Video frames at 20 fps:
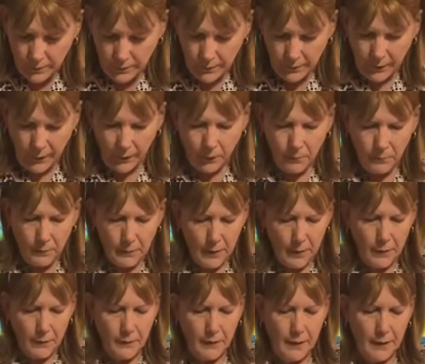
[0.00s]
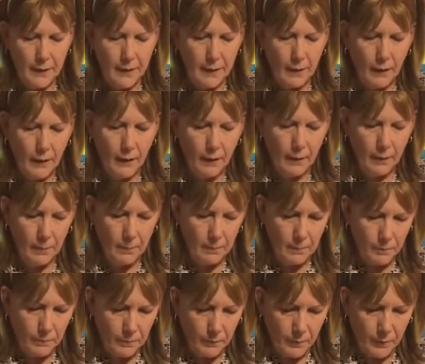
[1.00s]
Now the
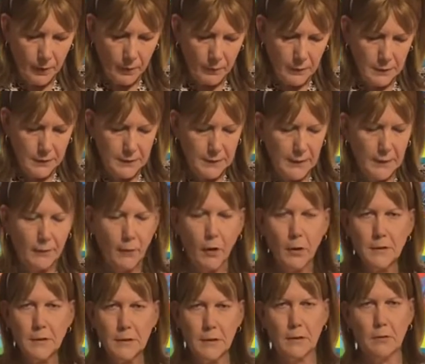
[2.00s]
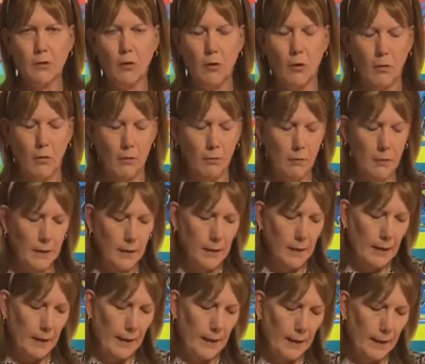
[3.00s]
Steve Austin doll,
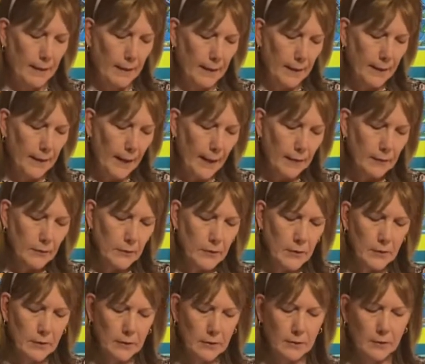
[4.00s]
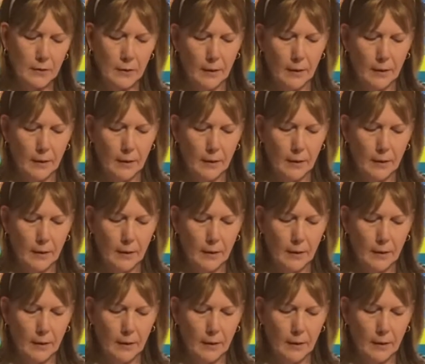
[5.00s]
it has this